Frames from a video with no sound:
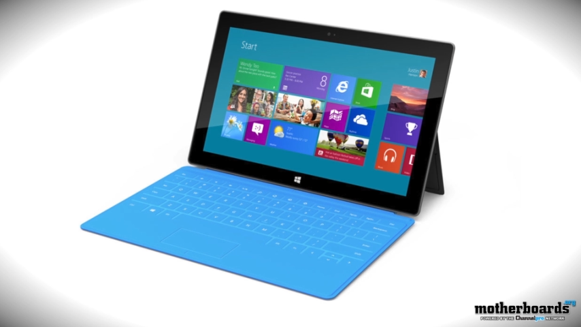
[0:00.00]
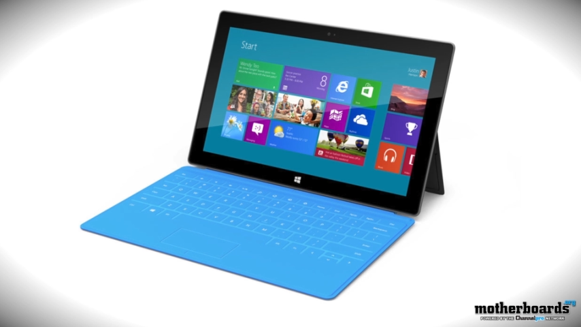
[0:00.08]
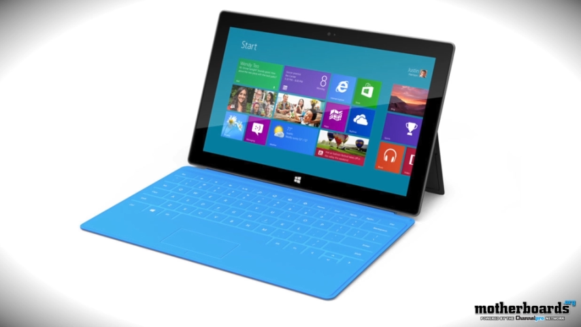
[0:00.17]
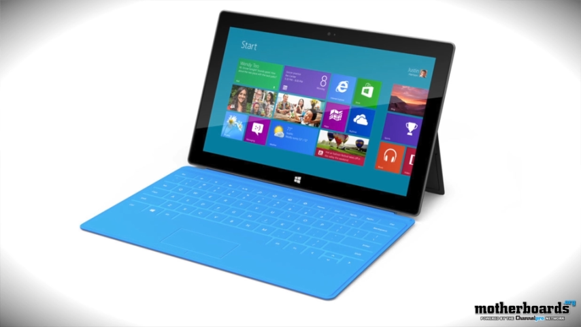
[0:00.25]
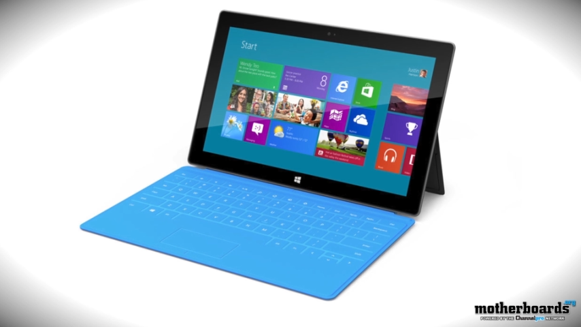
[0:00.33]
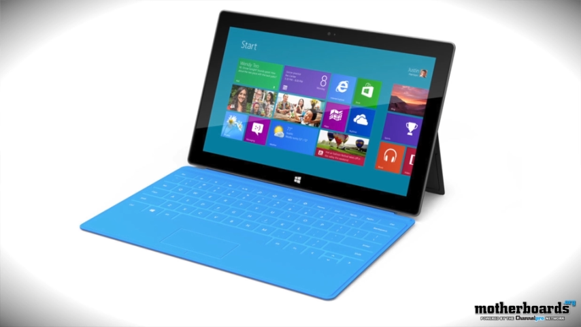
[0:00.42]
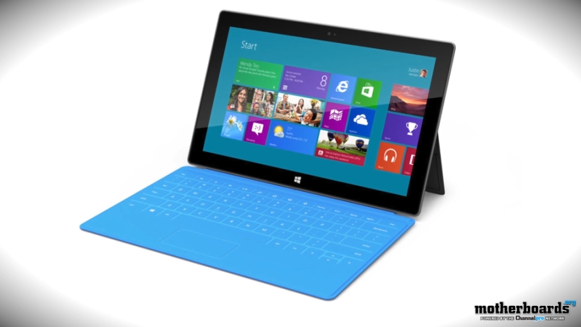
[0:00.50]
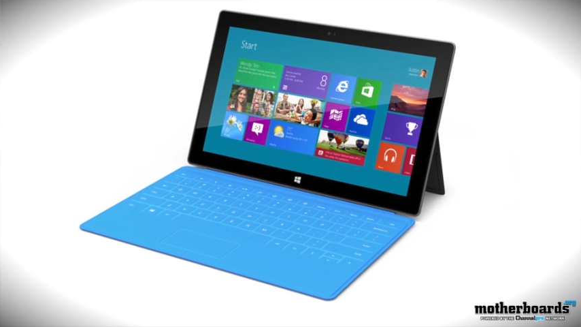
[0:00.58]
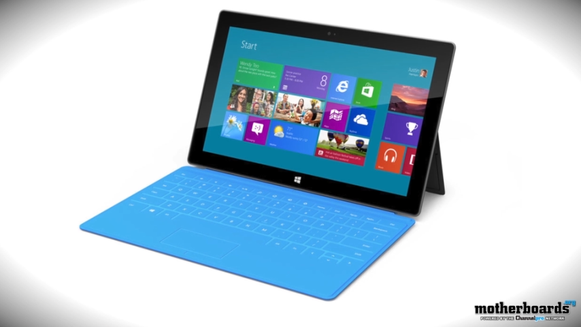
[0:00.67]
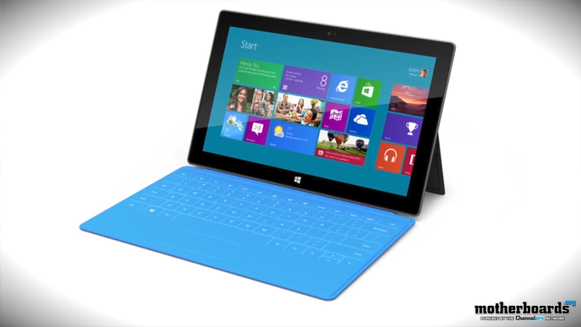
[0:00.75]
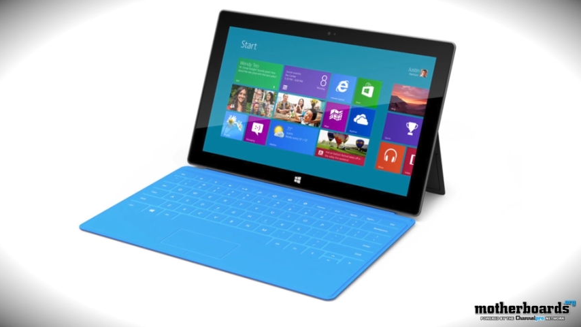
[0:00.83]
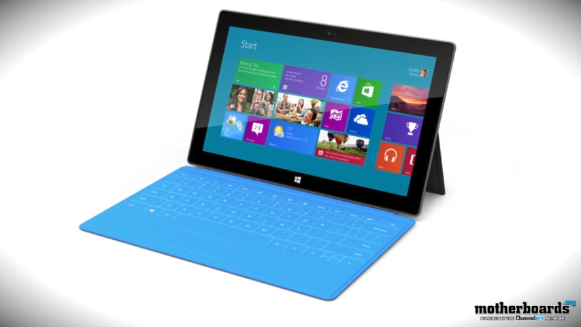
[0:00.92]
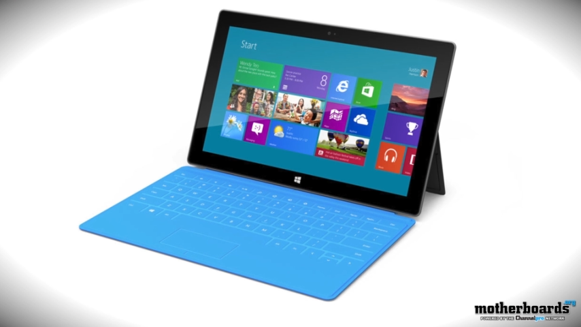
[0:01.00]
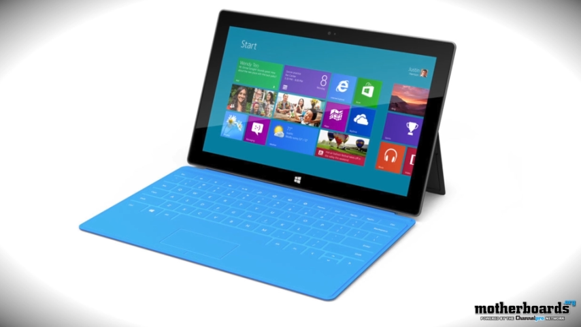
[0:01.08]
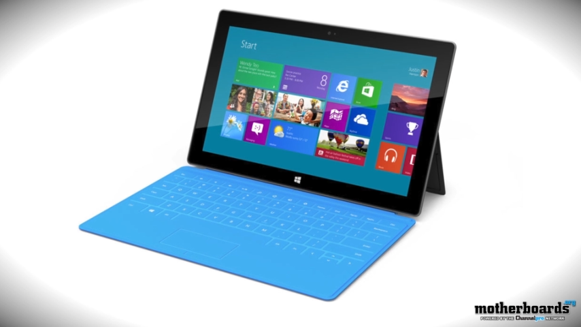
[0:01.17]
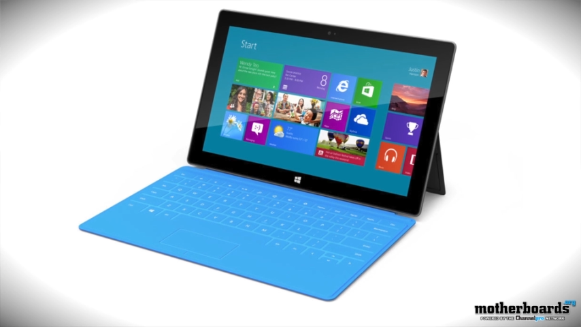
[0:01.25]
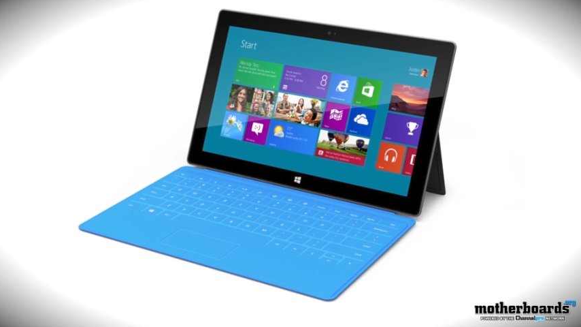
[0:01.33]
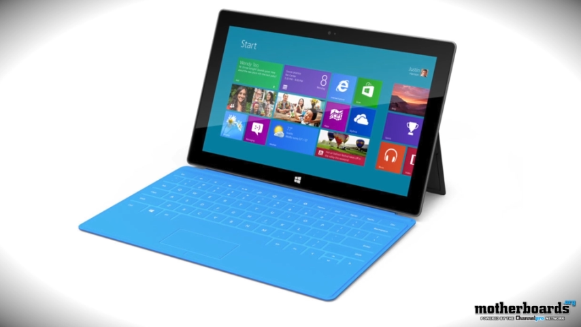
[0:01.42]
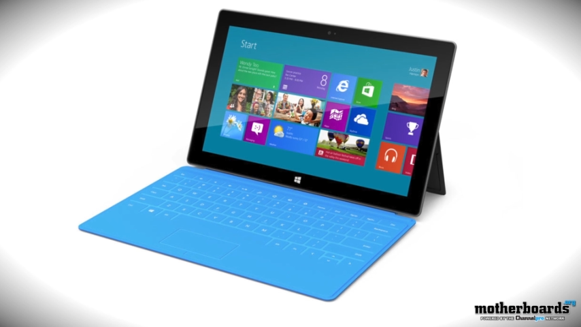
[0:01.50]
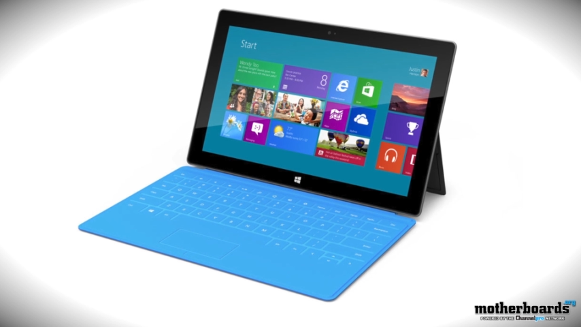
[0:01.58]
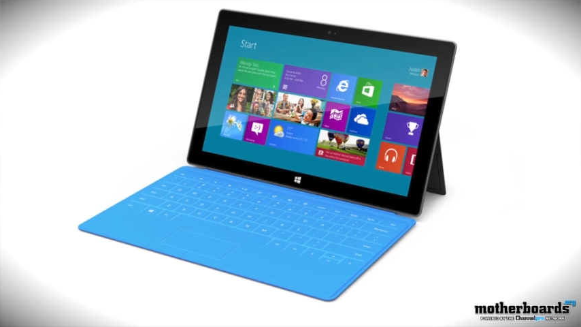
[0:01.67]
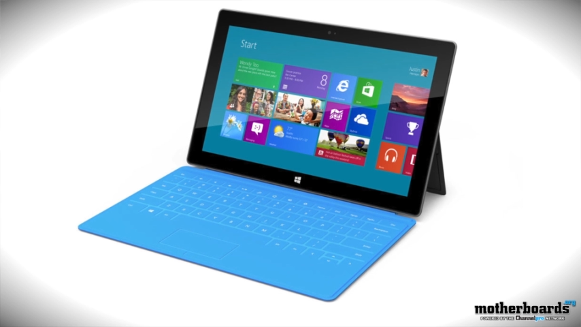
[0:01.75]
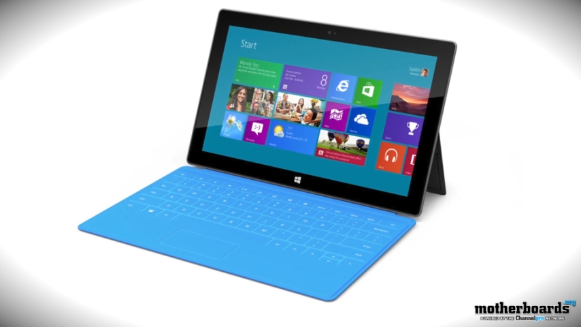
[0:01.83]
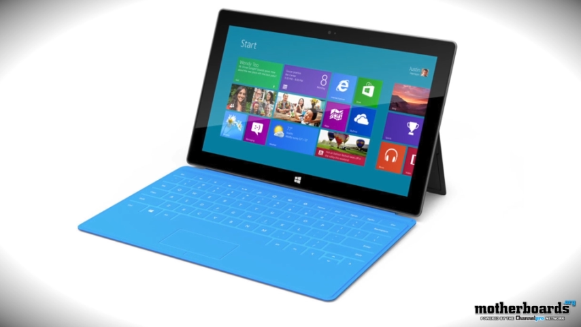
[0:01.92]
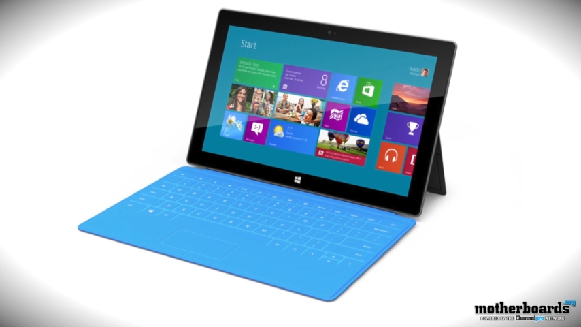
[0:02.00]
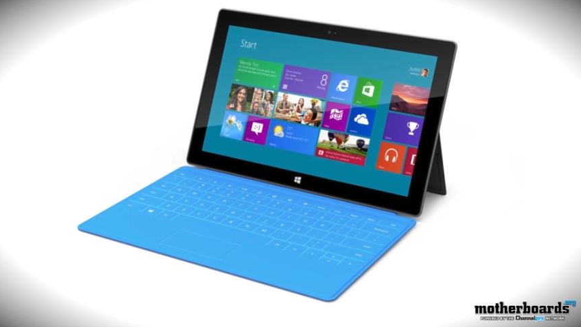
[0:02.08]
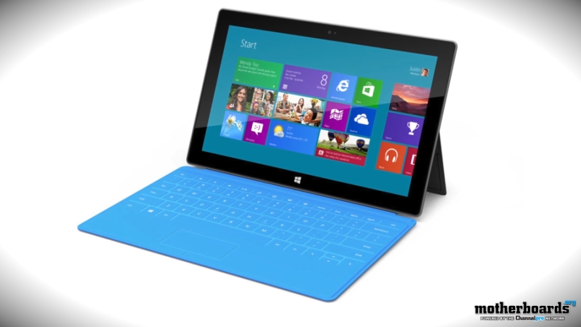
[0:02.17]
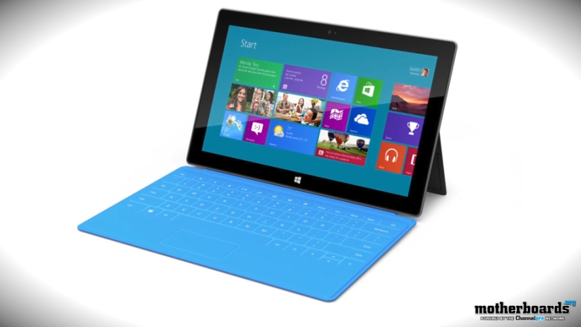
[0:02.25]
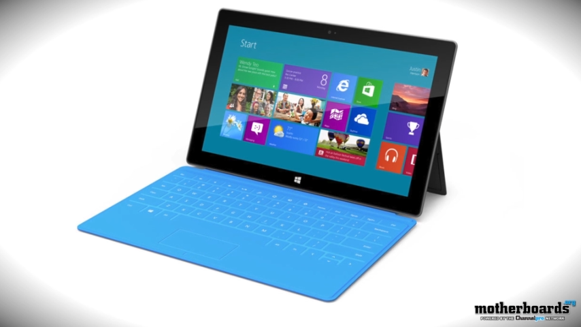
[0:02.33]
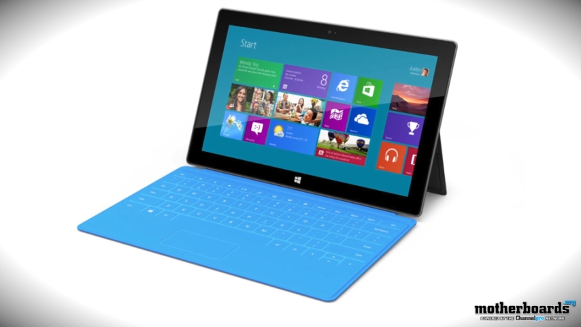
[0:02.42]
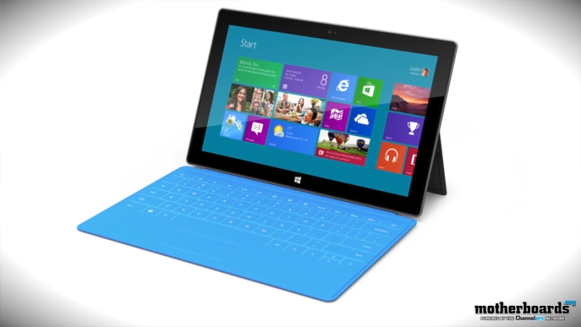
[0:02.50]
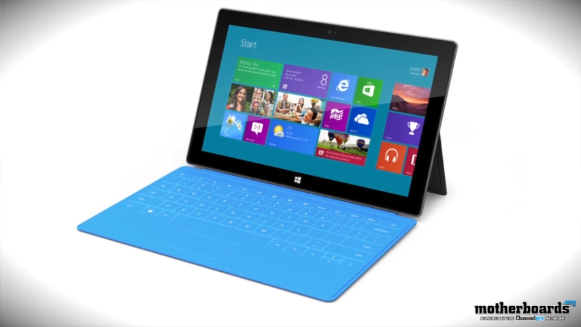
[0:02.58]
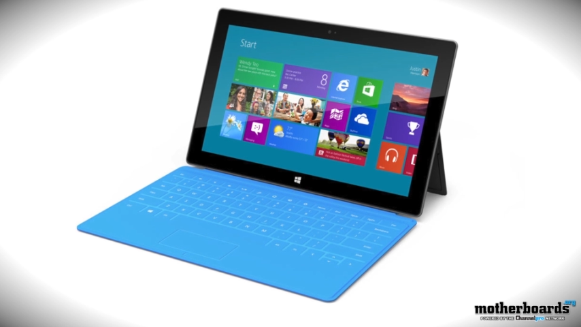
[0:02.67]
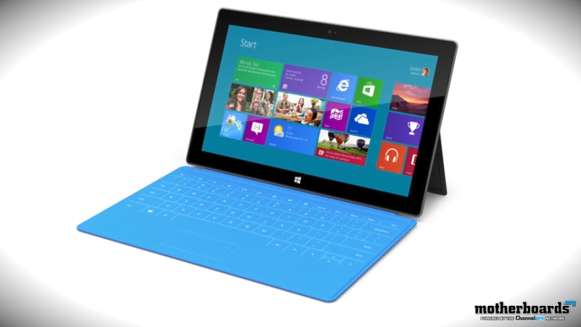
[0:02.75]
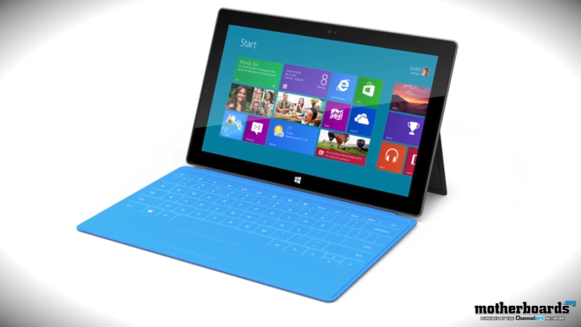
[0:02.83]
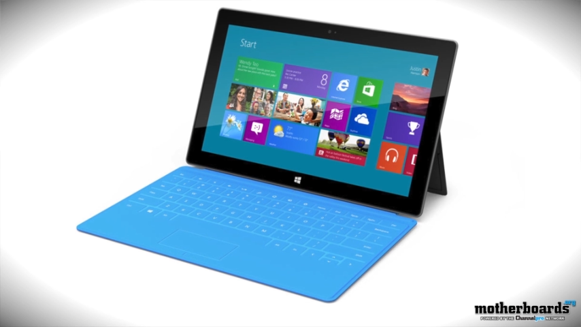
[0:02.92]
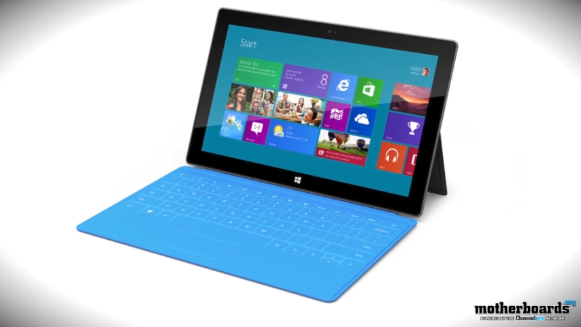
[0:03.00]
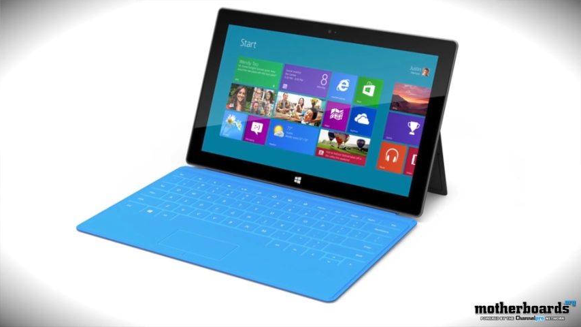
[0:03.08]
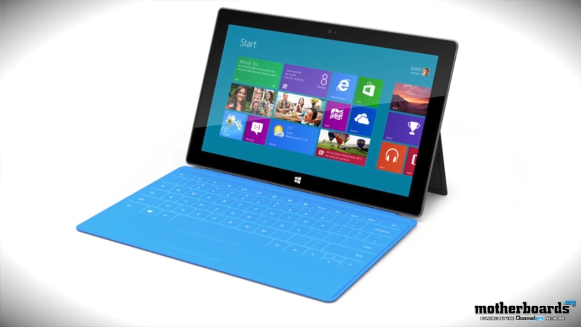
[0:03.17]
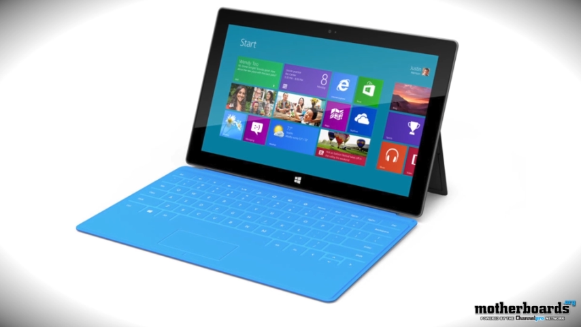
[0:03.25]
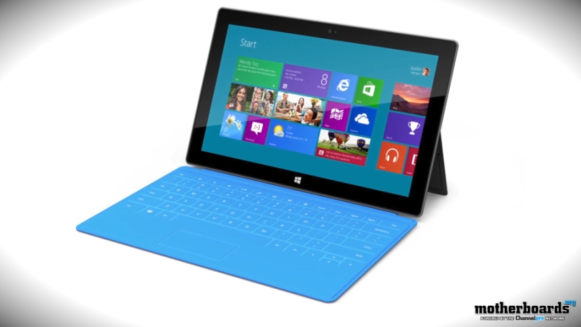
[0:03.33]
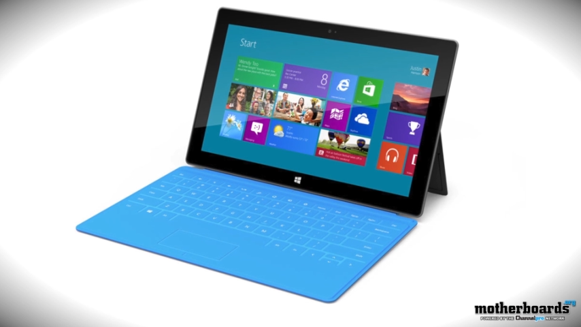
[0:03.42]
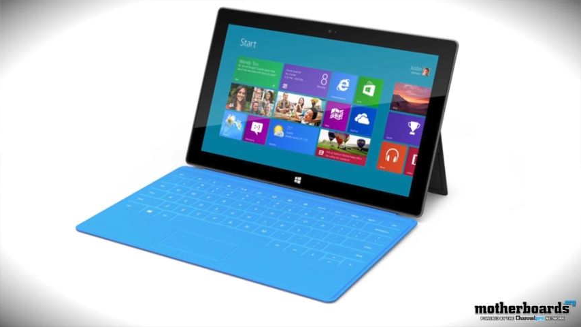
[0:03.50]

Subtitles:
No face is visible, so there are no lips to read.